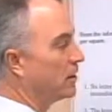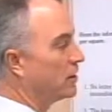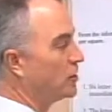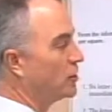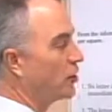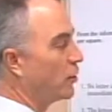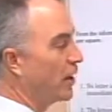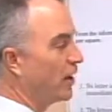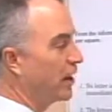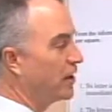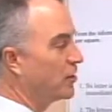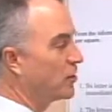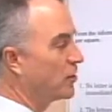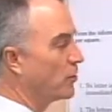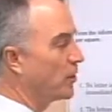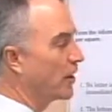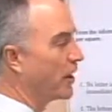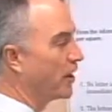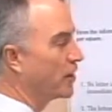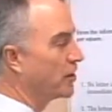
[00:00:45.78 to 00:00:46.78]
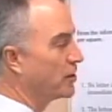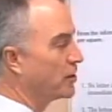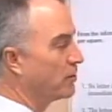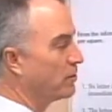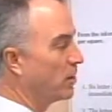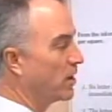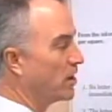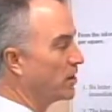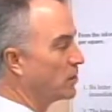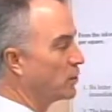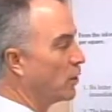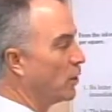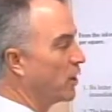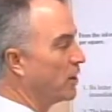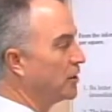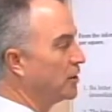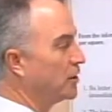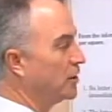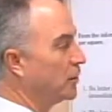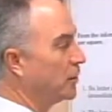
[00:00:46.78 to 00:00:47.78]
20 squares, plus
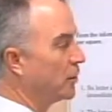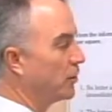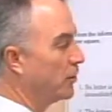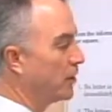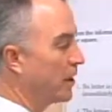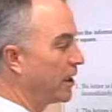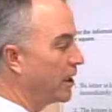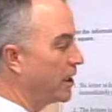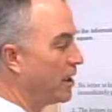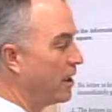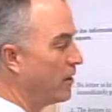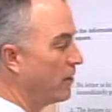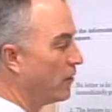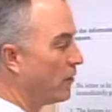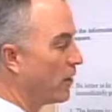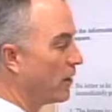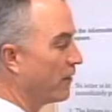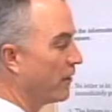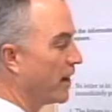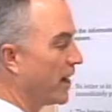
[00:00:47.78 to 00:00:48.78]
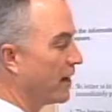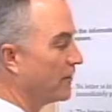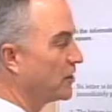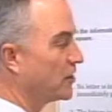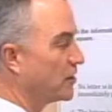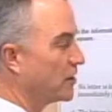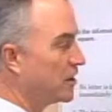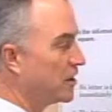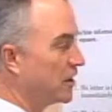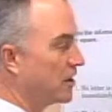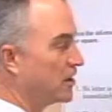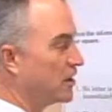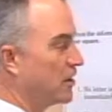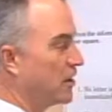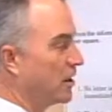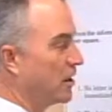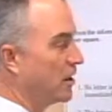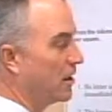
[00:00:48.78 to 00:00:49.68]
1, 2, 3, 4, 5, 6,